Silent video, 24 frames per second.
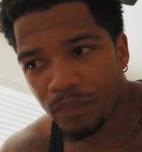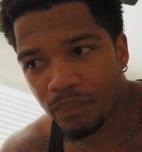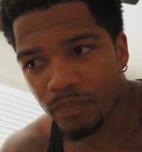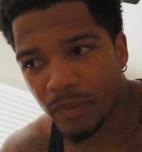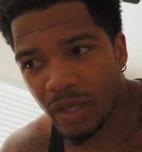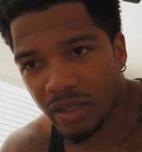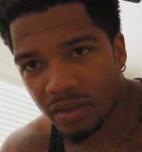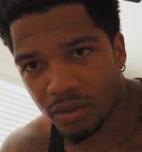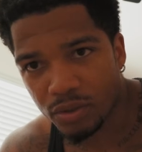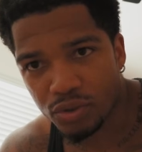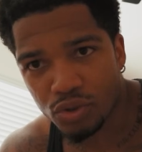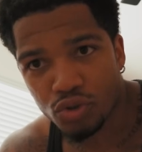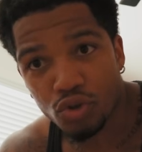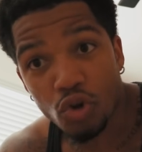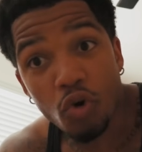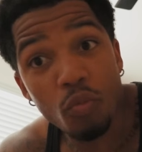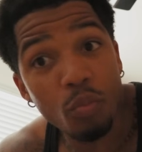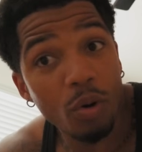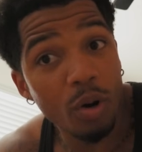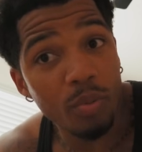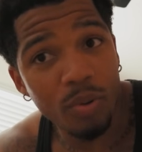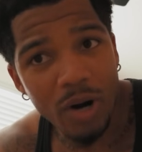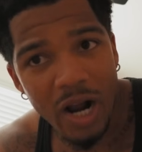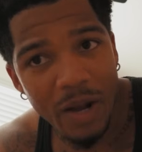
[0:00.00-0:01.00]
like there's no
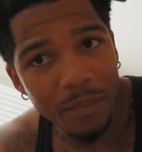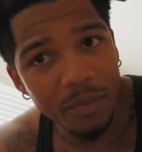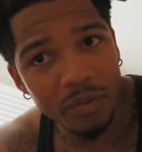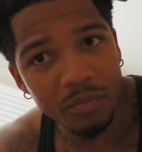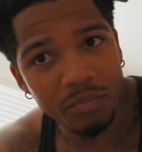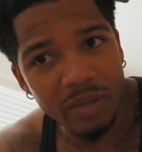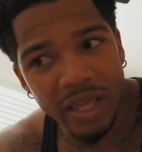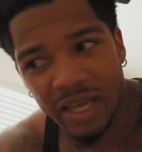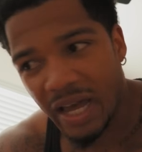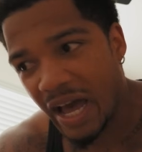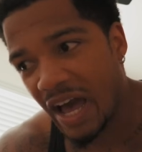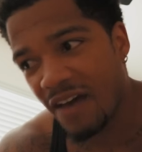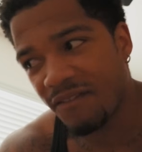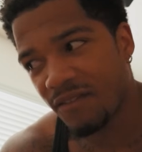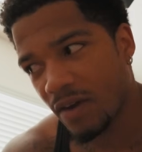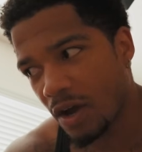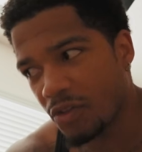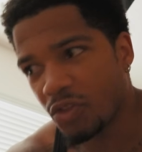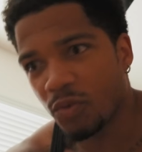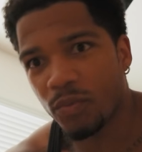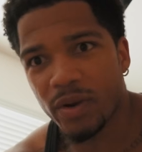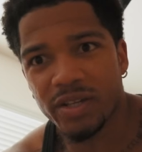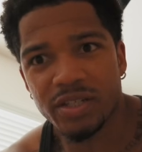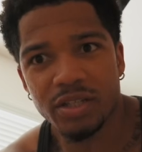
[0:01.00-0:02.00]
more problem. Like I
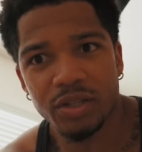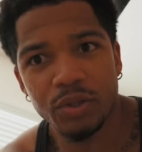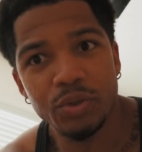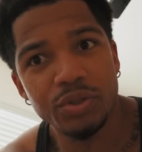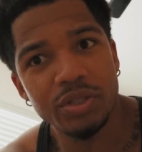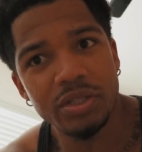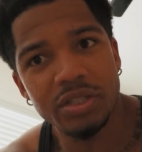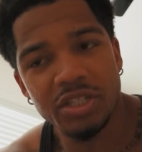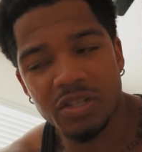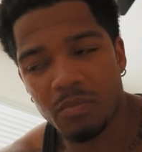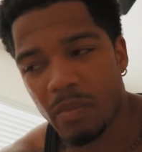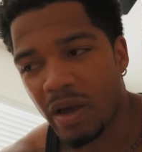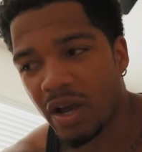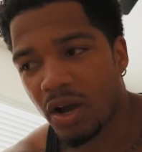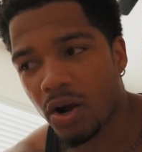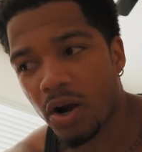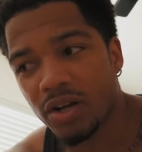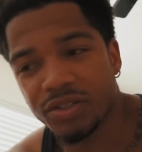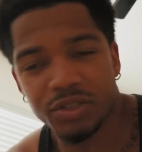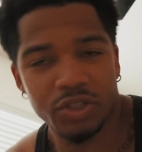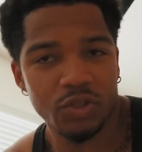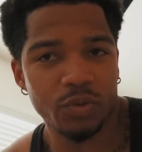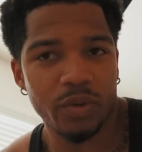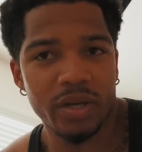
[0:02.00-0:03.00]
found the resolution to my
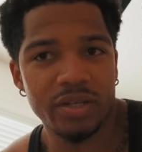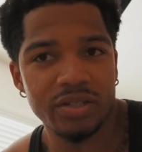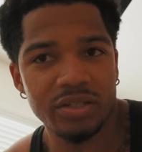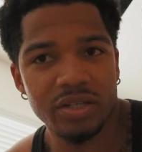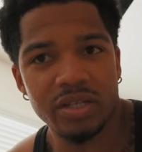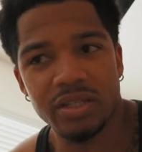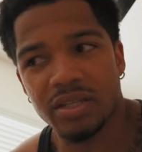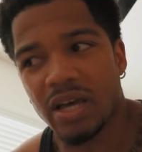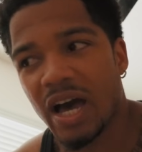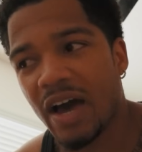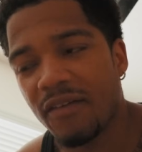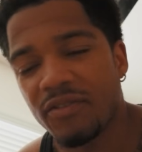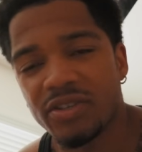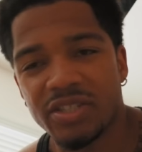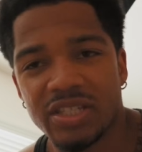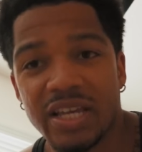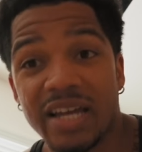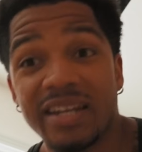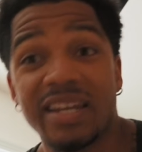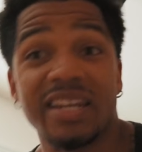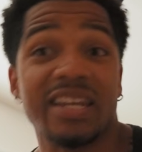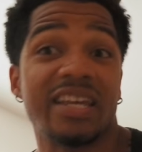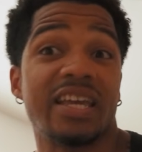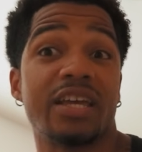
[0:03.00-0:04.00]
car situation. It's obviously
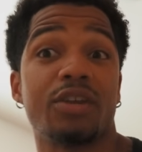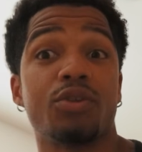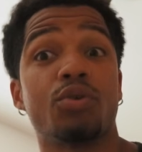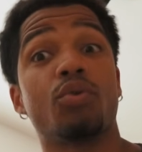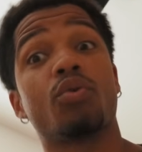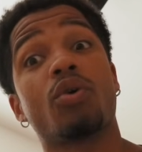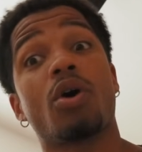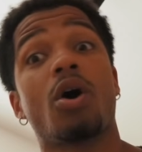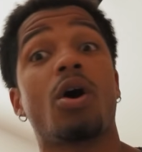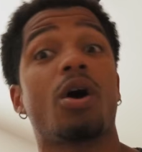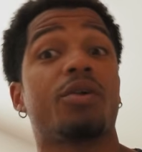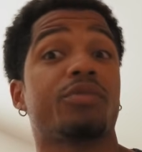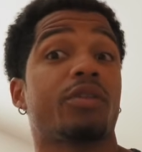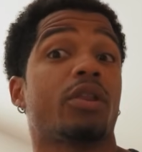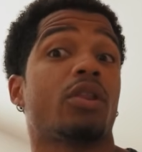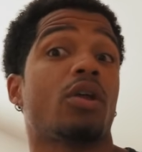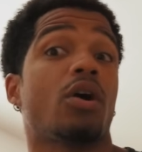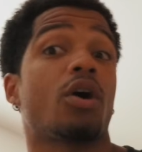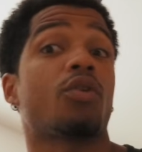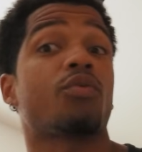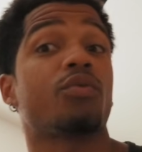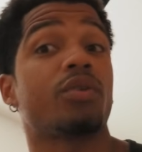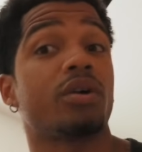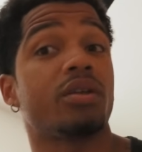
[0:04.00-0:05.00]
I need to get a new car in the
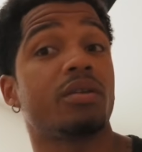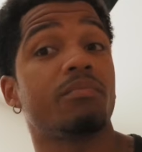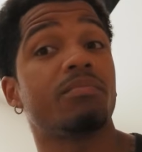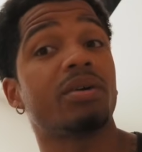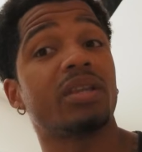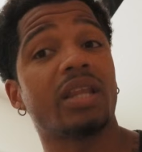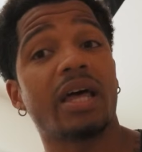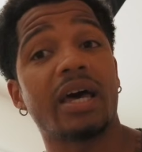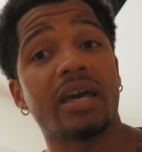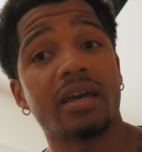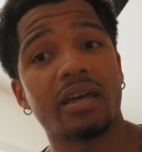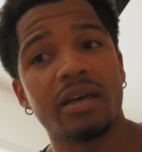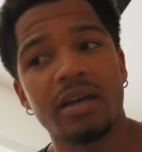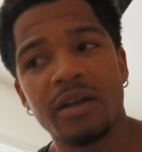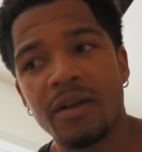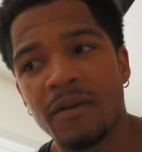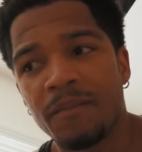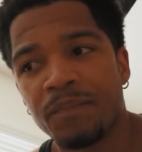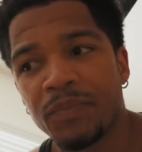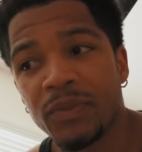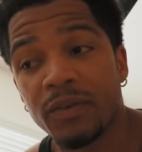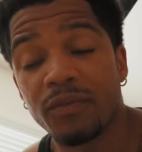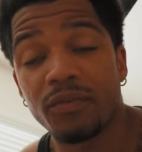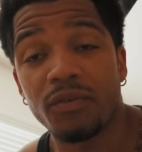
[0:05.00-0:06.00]
long run, but like
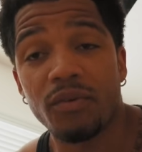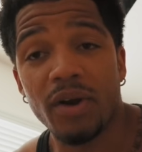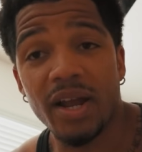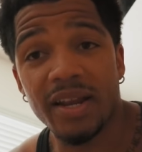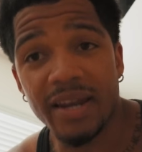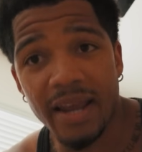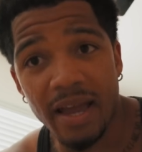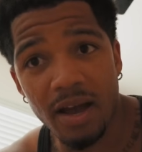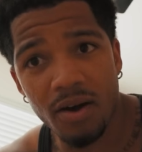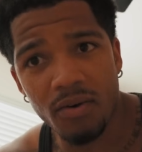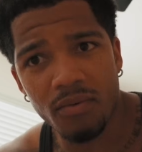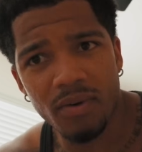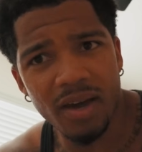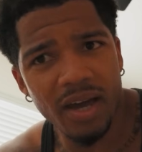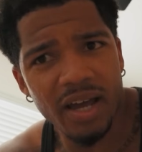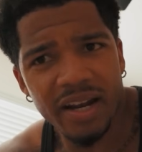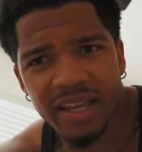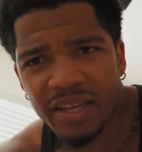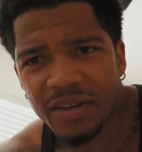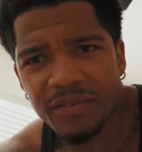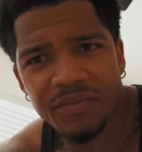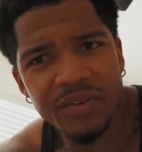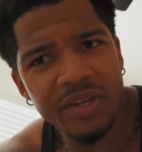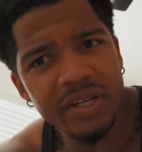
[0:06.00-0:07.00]
for right now, I gotta
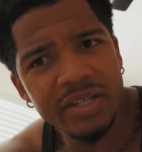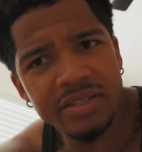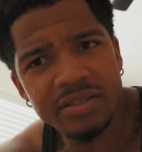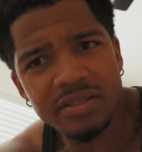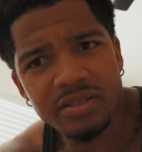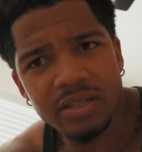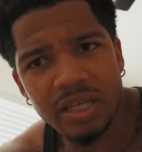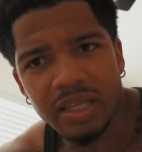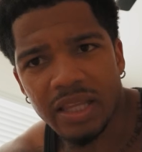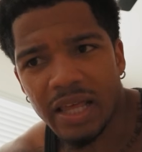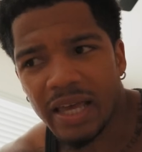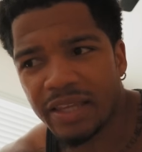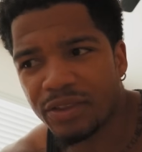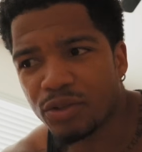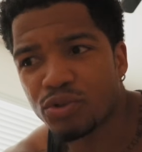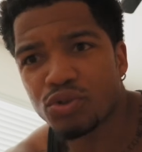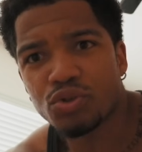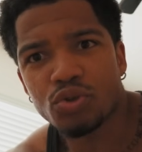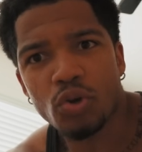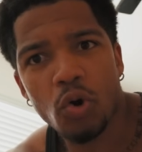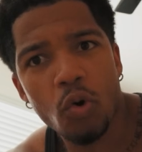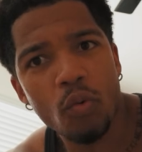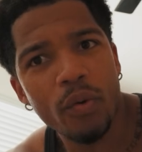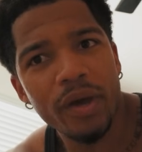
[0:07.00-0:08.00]
get it fixed. And like, there's
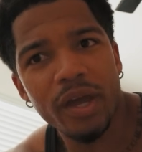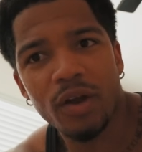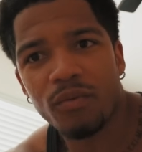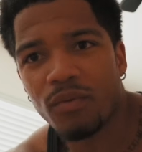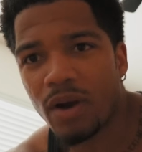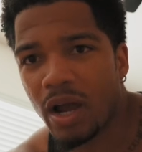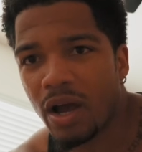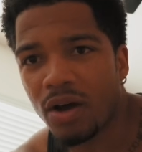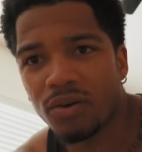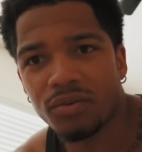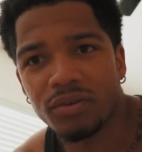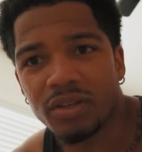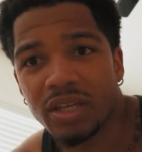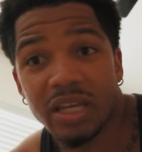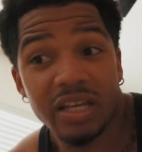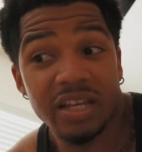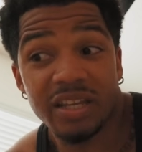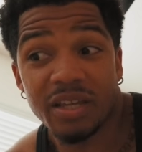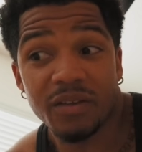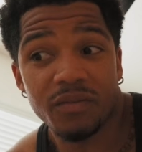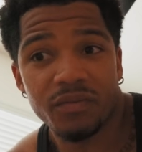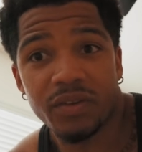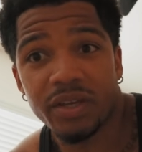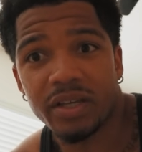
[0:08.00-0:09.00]
no way around
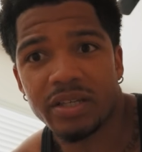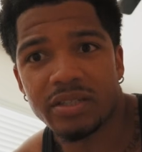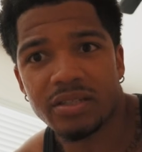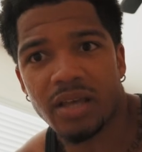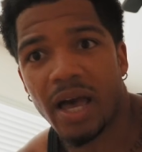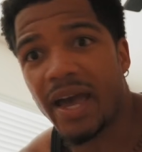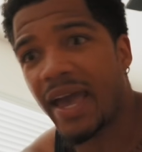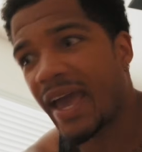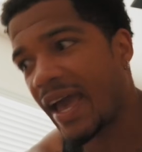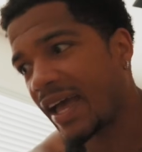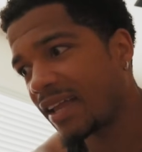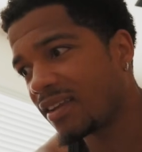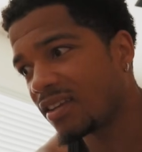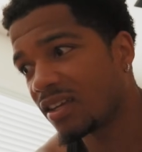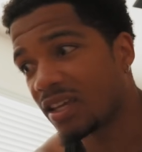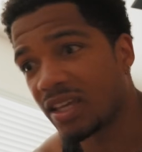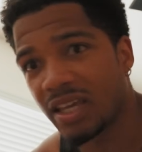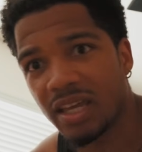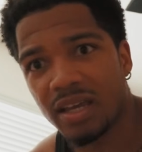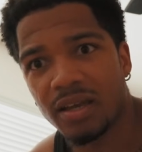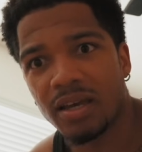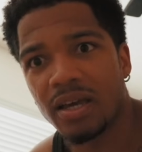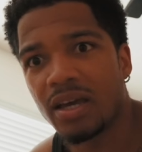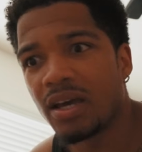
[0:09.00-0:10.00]
getting it fixed. I had to
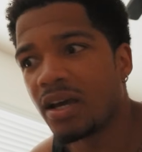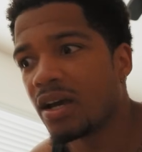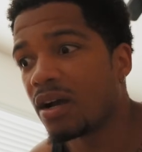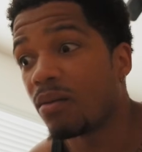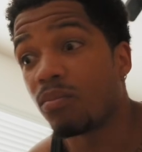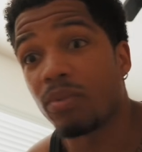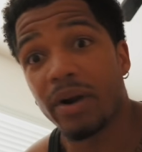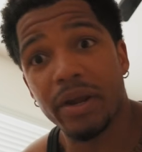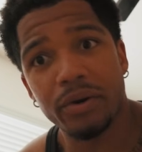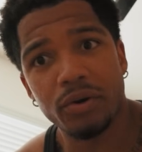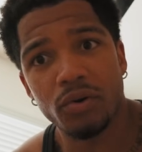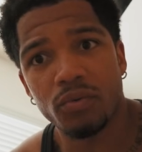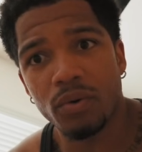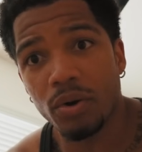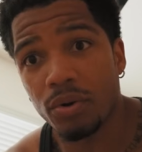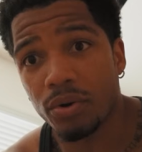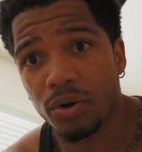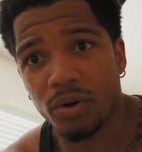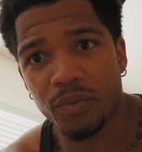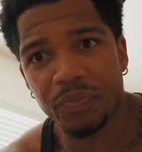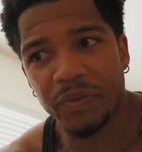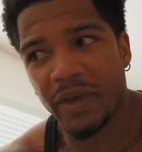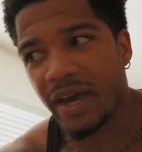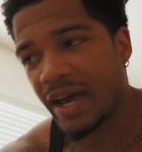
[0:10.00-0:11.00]
get brand new
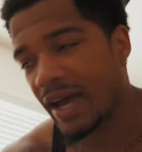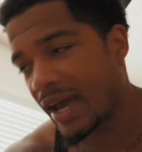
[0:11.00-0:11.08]
rotor. I